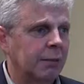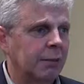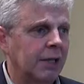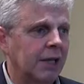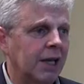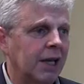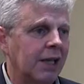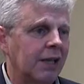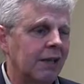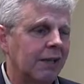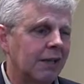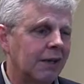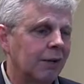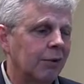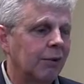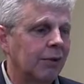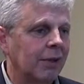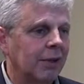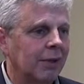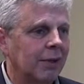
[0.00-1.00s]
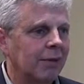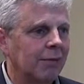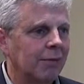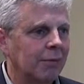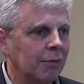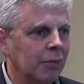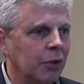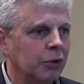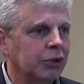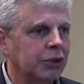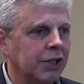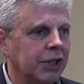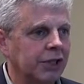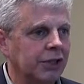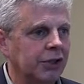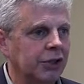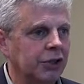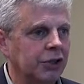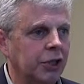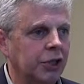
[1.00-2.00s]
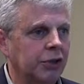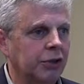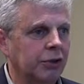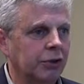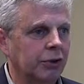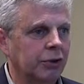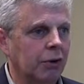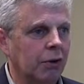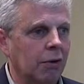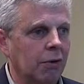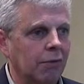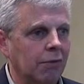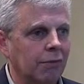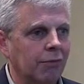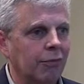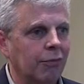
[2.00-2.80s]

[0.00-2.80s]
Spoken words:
I mean, most of these adjusters are,